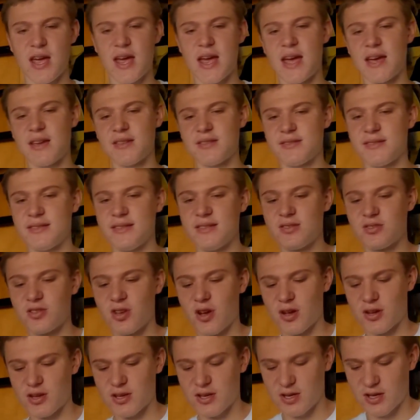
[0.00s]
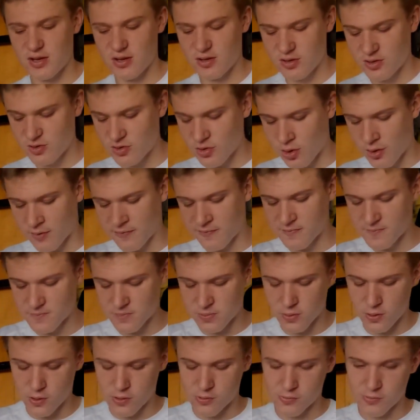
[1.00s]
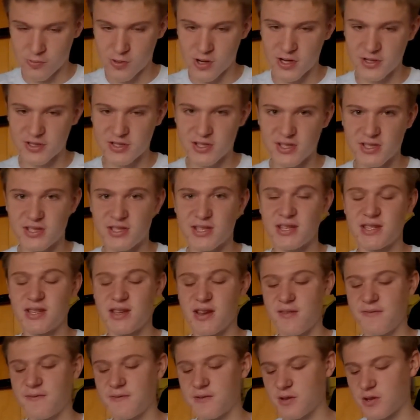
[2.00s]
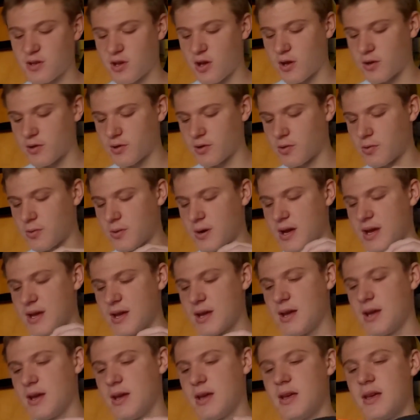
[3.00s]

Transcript: as the Saucony Endorphin Pro 1, just a different colorway.